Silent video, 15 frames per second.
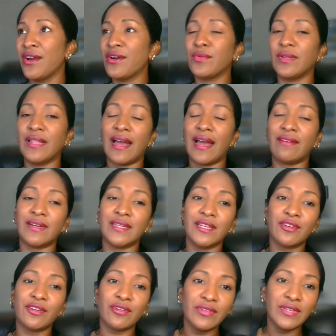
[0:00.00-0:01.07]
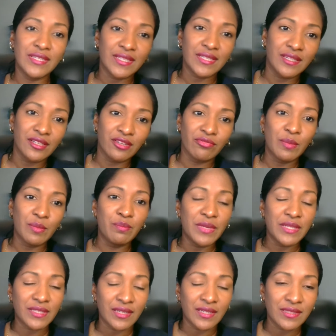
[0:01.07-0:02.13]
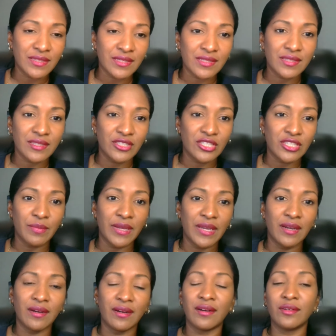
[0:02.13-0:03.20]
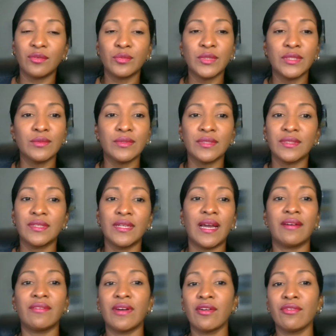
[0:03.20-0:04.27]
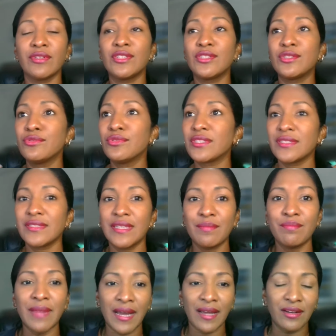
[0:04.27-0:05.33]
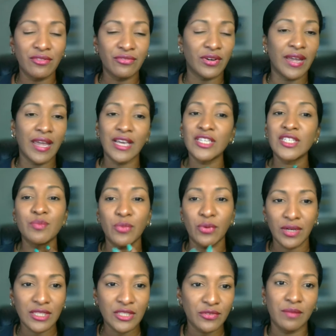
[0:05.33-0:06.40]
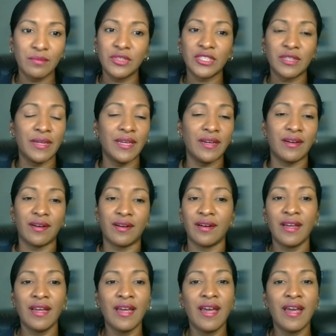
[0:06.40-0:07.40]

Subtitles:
We'll have a decrease in the remittances to Jamaica. We would have a reduced demand for exports from Jamaica.